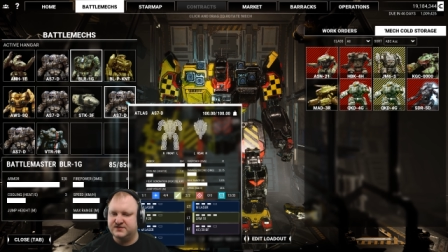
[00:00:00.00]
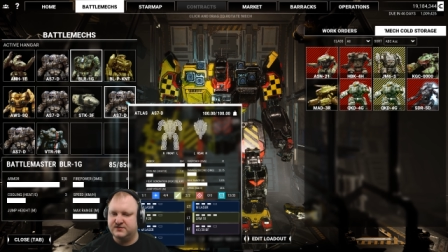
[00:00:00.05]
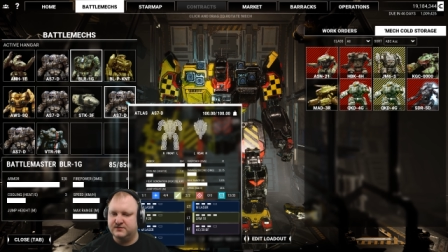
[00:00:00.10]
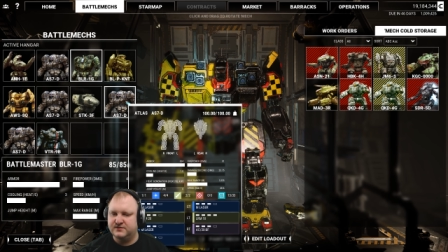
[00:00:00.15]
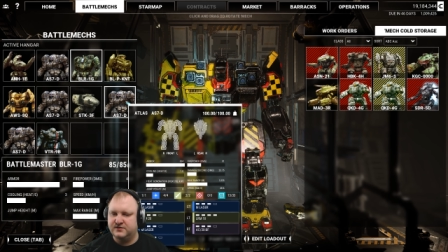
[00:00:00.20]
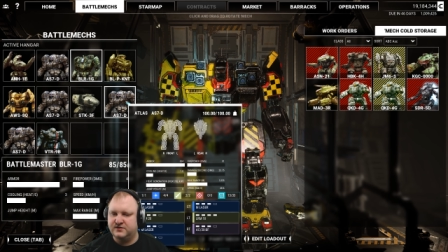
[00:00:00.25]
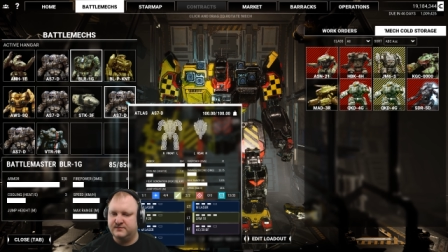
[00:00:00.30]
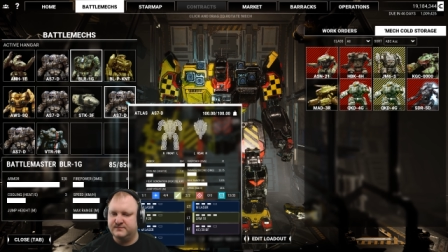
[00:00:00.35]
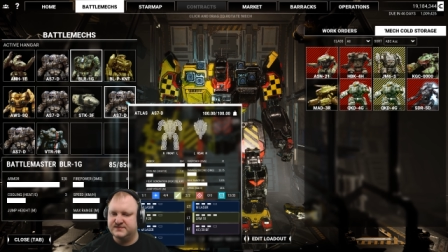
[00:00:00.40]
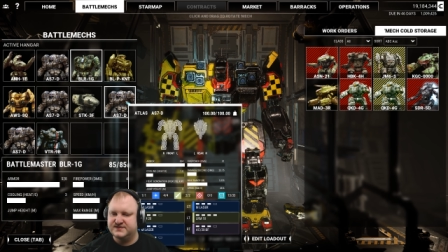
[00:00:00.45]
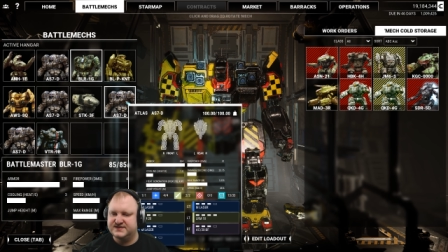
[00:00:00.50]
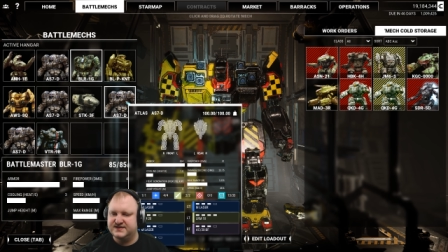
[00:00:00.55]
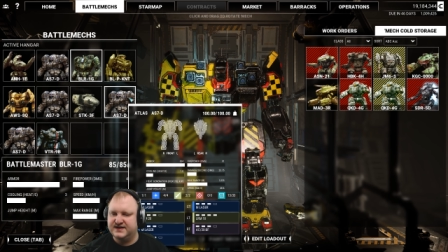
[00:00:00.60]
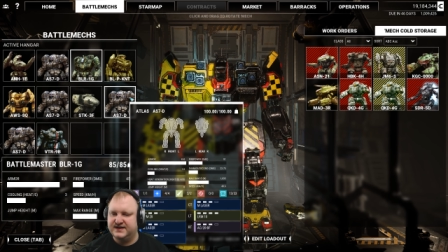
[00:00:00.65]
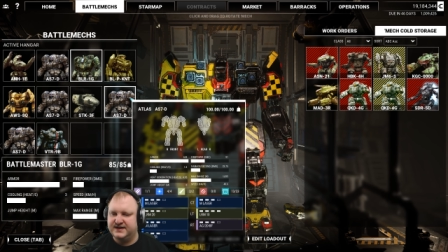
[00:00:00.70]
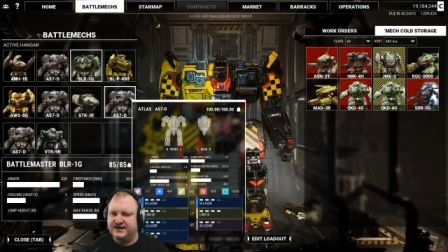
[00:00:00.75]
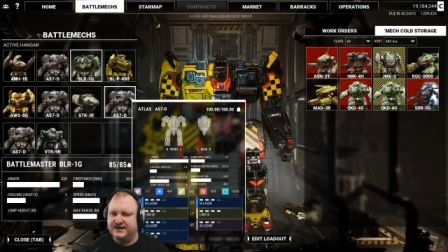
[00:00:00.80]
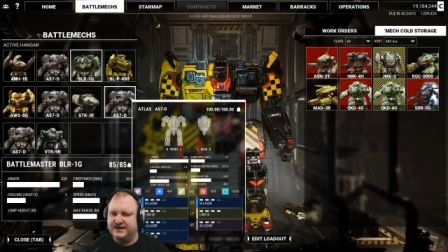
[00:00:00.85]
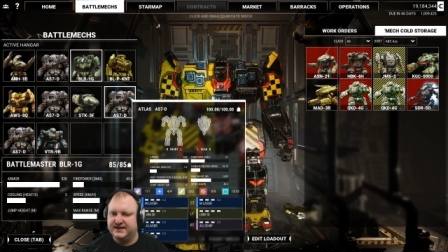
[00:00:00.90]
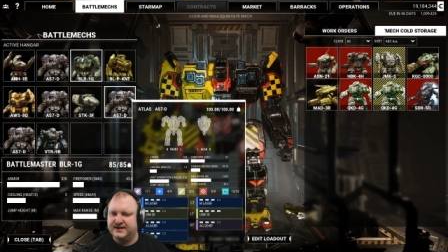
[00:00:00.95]
good lerms.
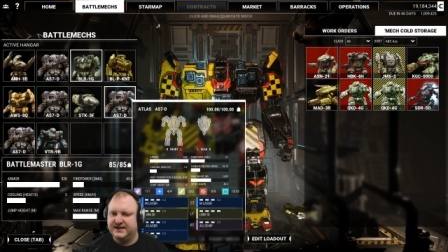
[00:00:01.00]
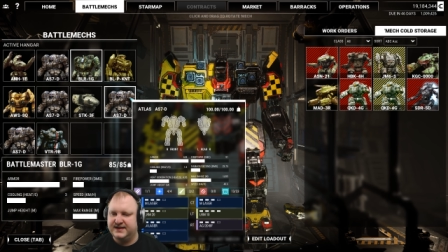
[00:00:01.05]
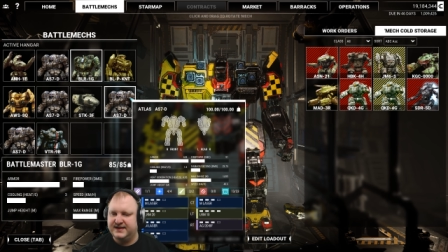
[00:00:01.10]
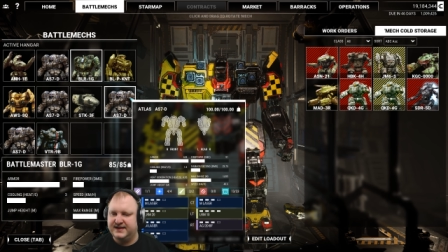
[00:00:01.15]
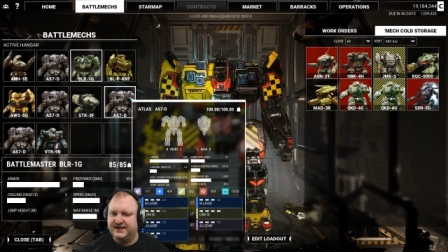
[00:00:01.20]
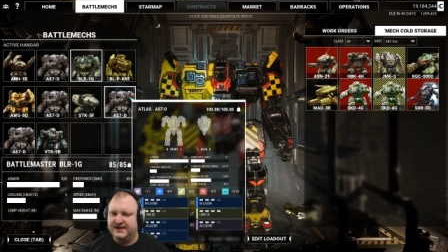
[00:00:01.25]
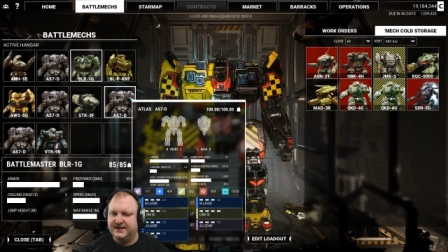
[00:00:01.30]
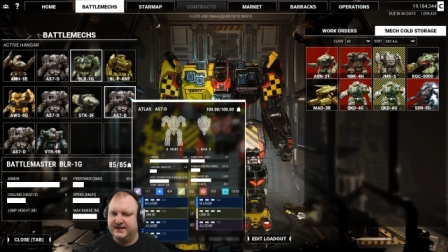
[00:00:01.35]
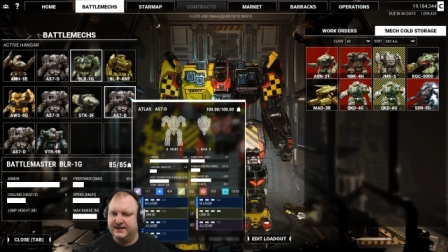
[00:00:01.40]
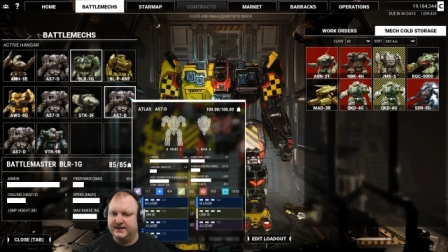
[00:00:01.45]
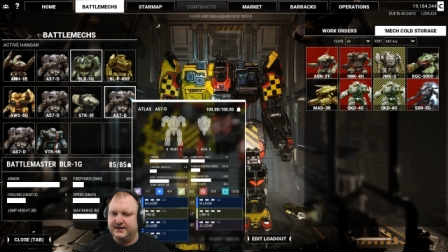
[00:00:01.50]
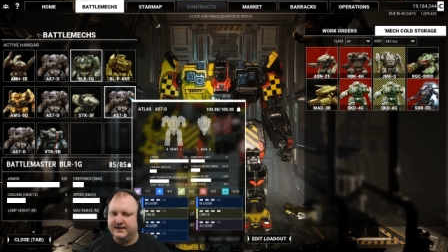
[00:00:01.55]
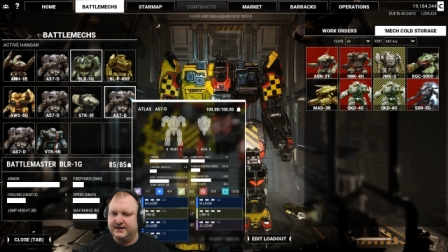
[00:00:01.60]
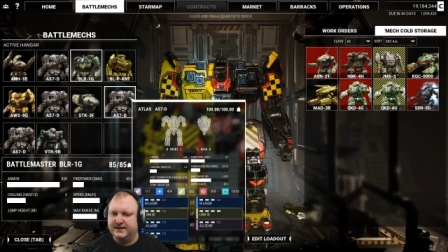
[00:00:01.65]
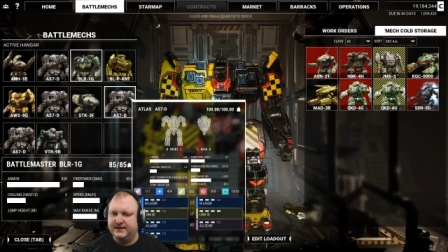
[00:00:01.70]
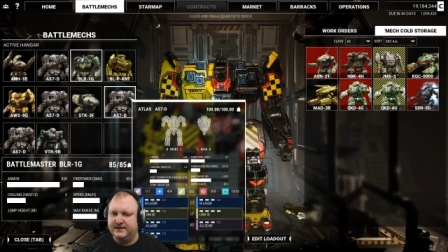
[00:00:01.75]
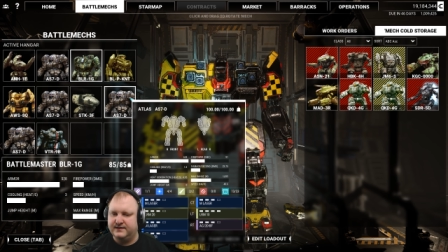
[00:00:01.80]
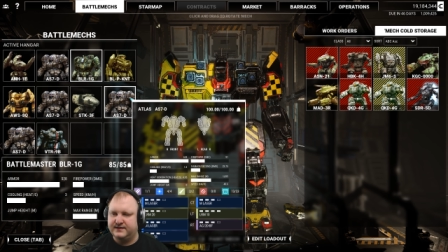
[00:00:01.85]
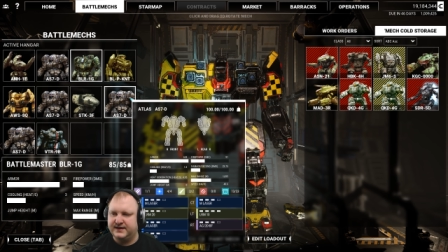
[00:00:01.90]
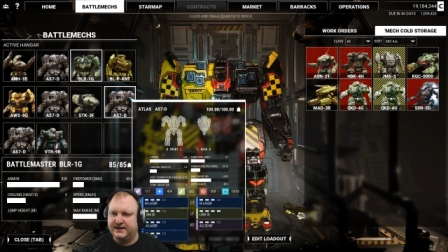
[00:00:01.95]

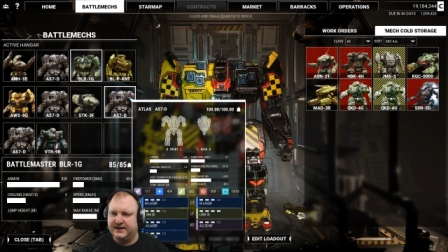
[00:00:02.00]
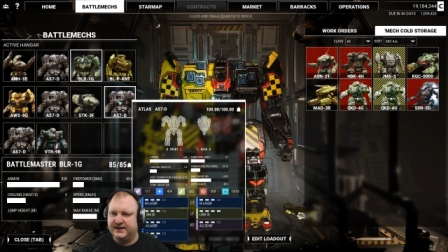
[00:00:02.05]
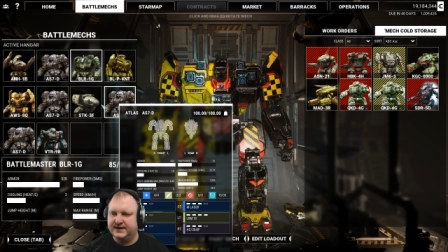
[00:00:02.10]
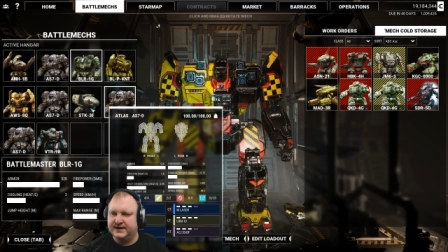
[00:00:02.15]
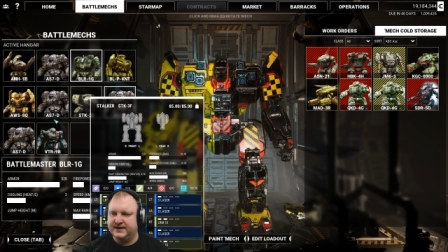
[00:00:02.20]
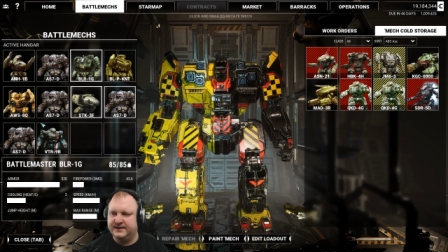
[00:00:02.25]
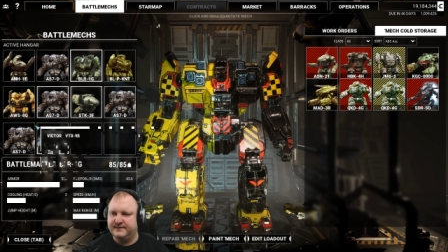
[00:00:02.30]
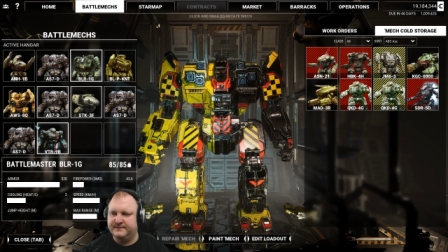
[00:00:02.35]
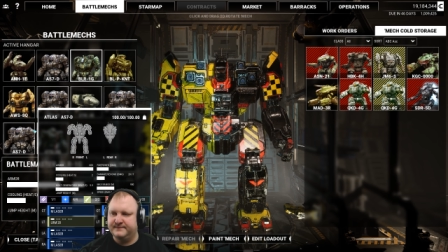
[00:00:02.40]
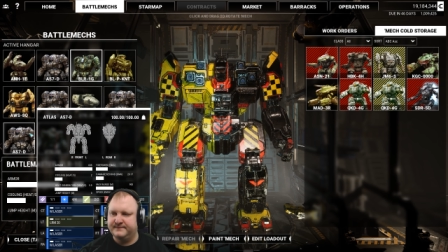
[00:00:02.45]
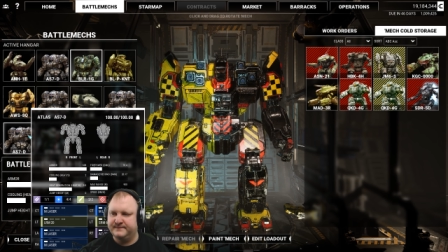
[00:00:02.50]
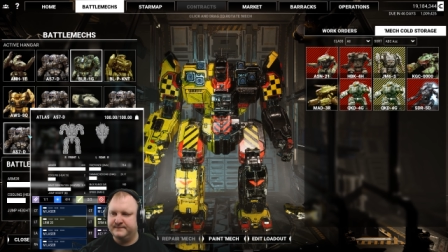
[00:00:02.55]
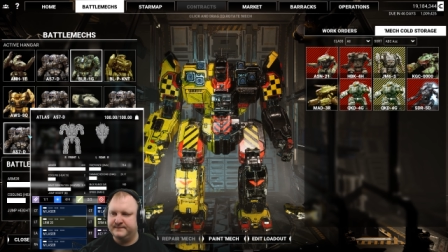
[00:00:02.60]
Okay.